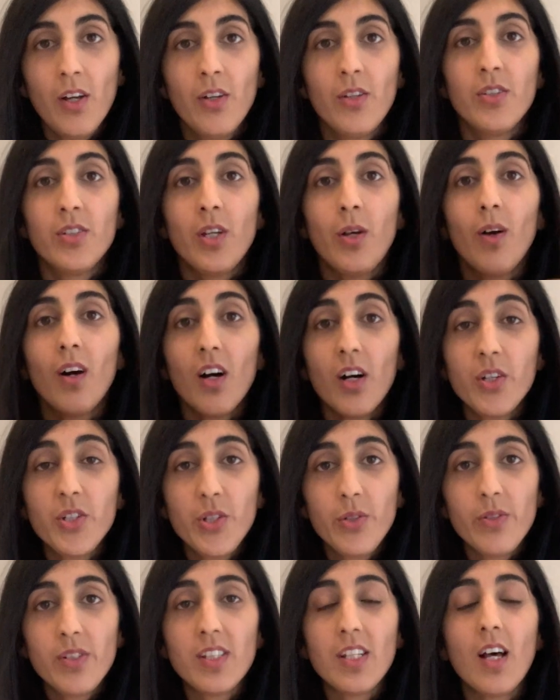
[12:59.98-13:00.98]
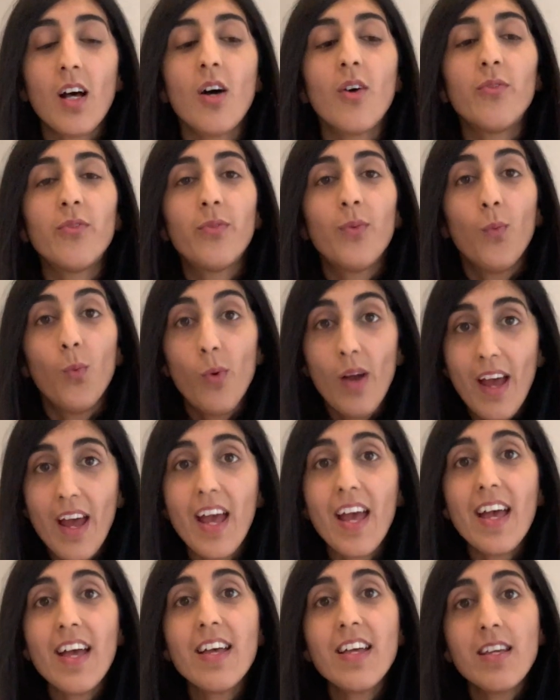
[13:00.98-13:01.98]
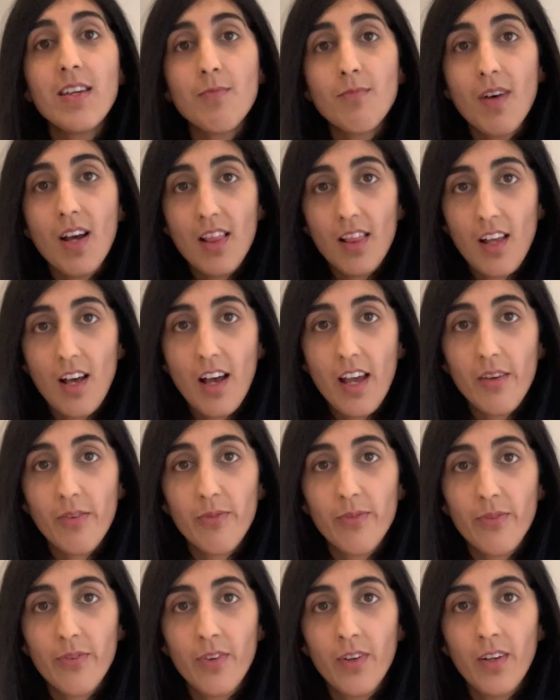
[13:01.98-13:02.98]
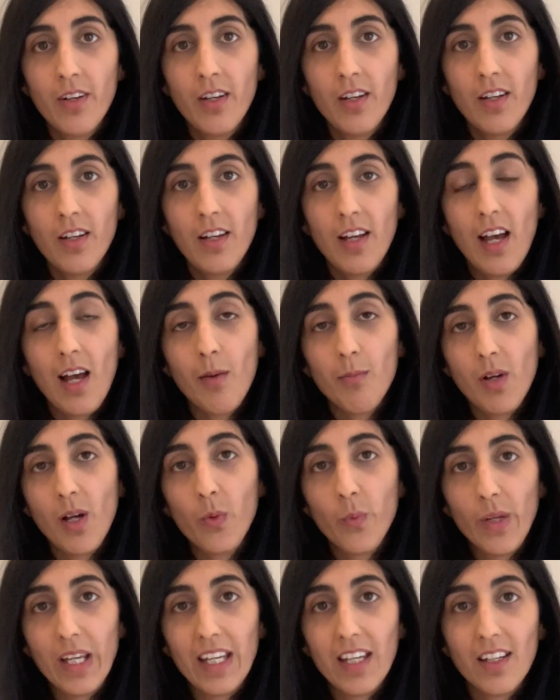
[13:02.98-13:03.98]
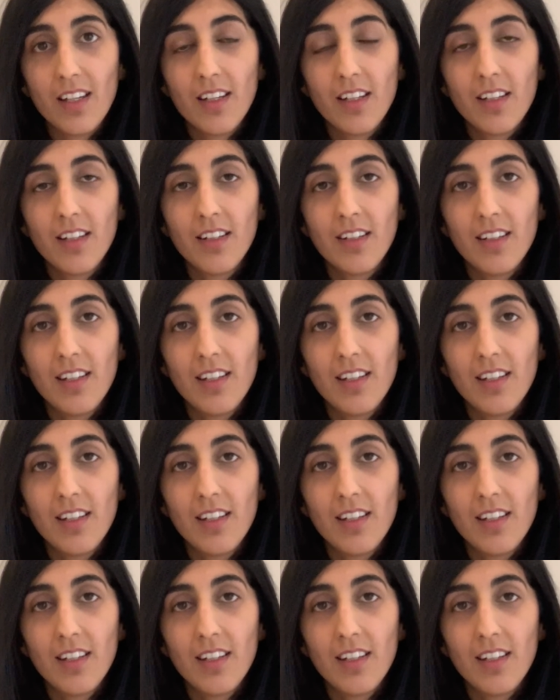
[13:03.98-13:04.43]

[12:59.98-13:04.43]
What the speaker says: So ask yourself, where in my life am I weak?